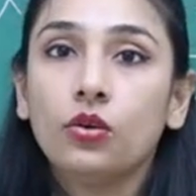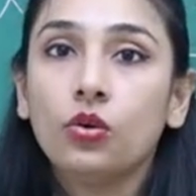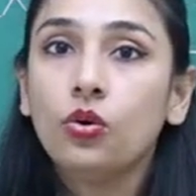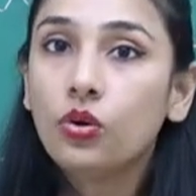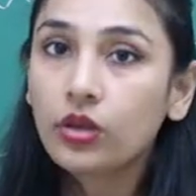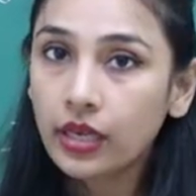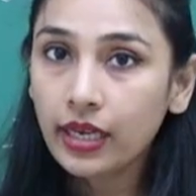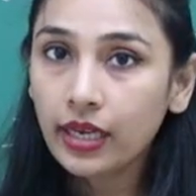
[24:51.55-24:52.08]

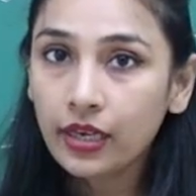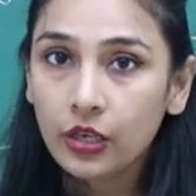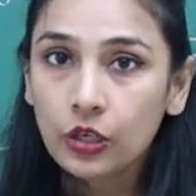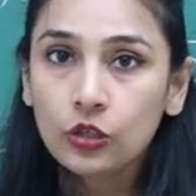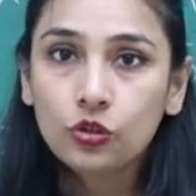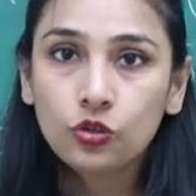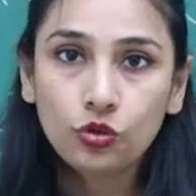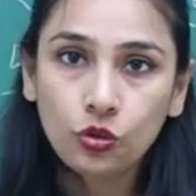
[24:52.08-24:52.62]
Okay.
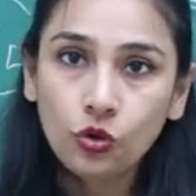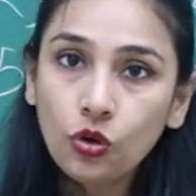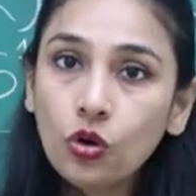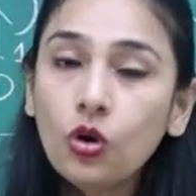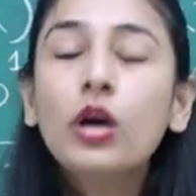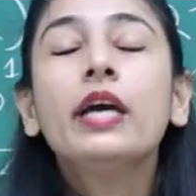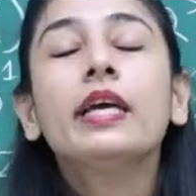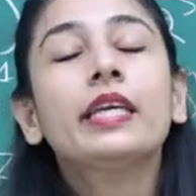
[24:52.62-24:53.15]

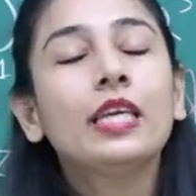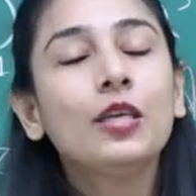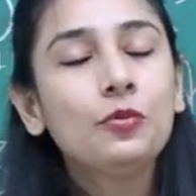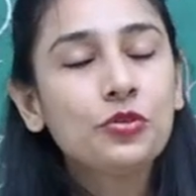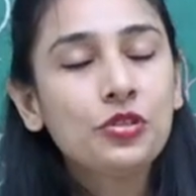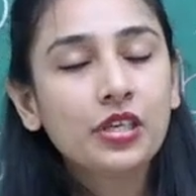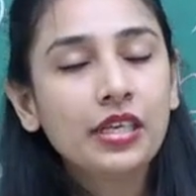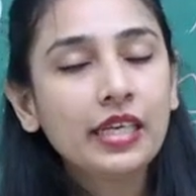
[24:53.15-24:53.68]
So, keep
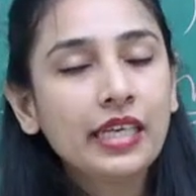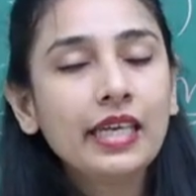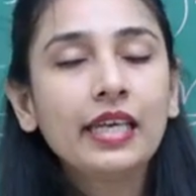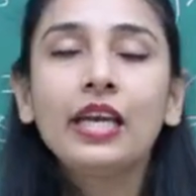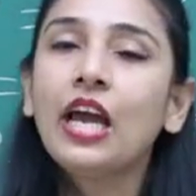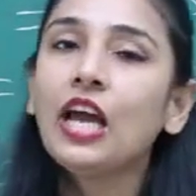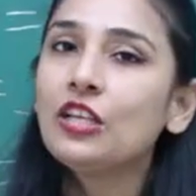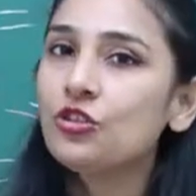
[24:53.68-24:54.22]

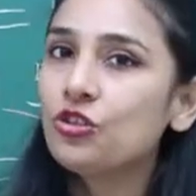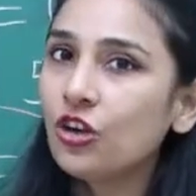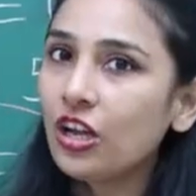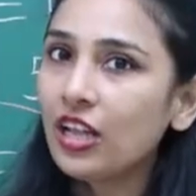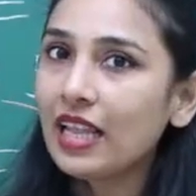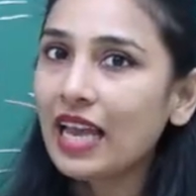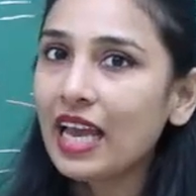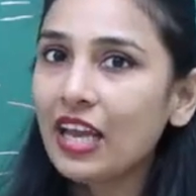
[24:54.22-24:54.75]
study, enjoy
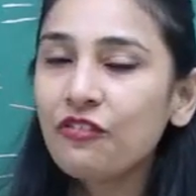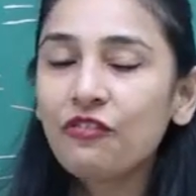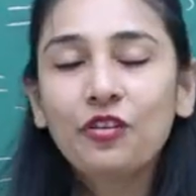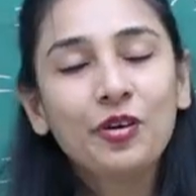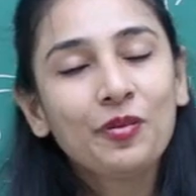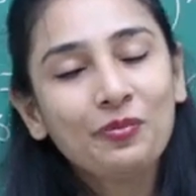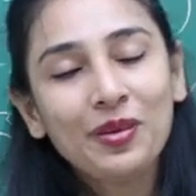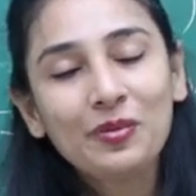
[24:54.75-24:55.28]
your life,
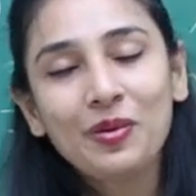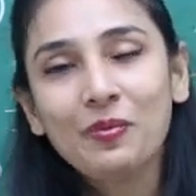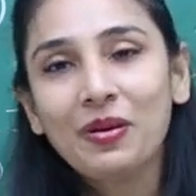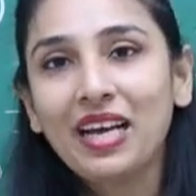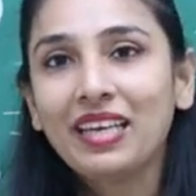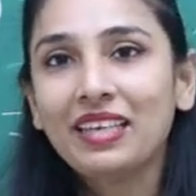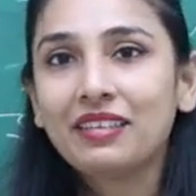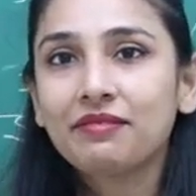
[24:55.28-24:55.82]
bye
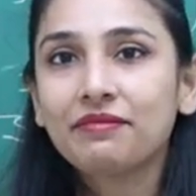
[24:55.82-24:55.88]
bye.